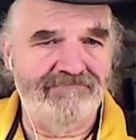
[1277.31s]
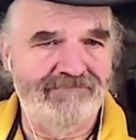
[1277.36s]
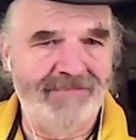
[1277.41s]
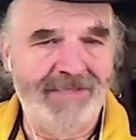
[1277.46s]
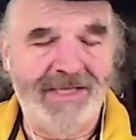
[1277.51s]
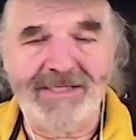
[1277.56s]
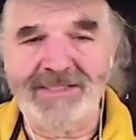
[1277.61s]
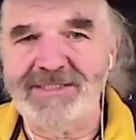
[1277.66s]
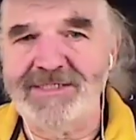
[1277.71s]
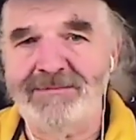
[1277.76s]

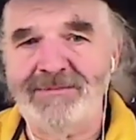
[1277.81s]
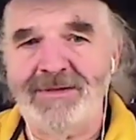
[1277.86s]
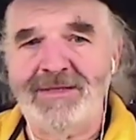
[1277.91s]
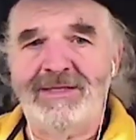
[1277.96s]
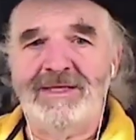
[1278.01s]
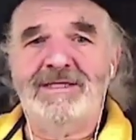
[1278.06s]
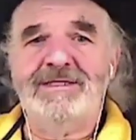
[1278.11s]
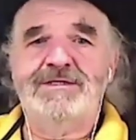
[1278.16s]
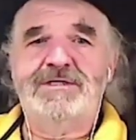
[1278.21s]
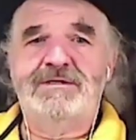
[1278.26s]
next up, I
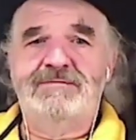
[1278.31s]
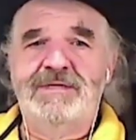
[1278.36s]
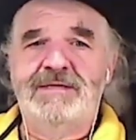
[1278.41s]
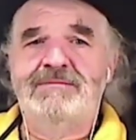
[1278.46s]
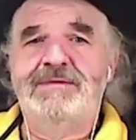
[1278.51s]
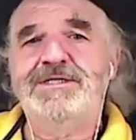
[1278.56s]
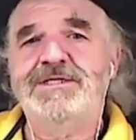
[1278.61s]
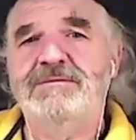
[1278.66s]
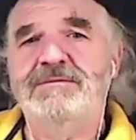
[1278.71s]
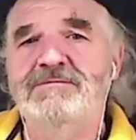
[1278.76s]
think it's going to be
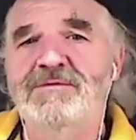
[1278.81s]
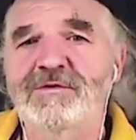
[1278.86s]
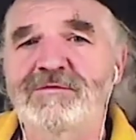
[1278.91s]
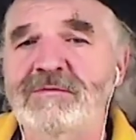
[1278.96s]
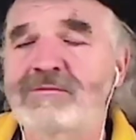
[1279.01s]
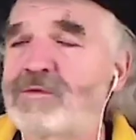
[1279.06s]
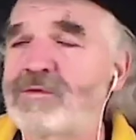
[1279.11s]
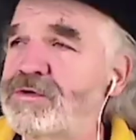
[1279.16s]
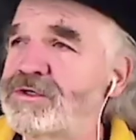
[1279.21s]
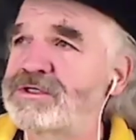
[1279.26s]
much of
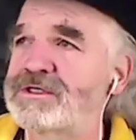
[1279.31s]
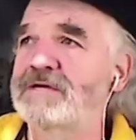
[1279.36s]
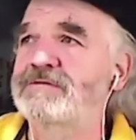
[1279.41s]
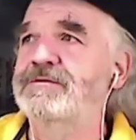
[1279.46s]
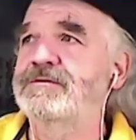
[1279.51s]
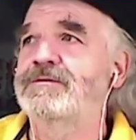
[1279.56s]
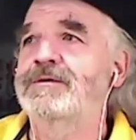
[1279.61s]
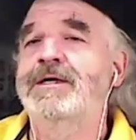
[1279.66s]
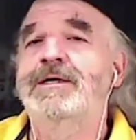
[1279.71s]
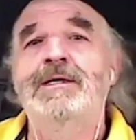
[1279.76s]
moving more stuff
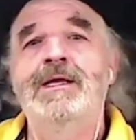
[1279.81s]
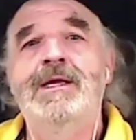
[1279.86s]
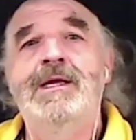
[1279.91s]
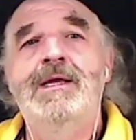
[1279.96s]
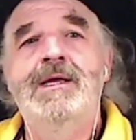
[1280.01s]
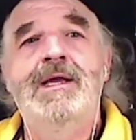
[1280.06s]
around.